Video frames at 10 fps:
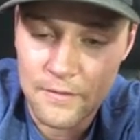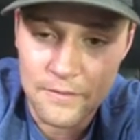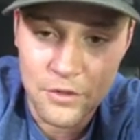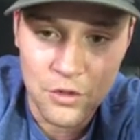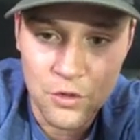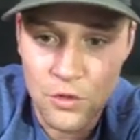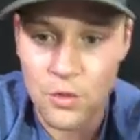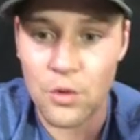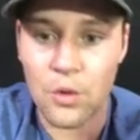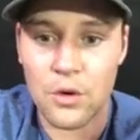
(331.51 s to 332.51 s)

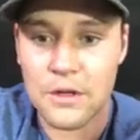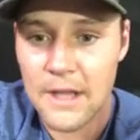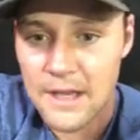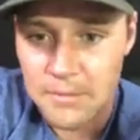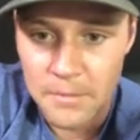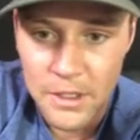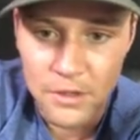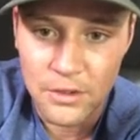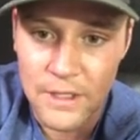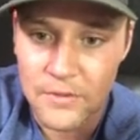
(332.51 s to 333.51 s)
new ornate
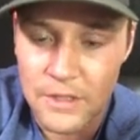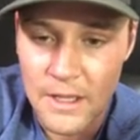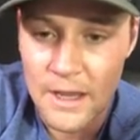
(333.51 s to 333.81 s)
meal every night,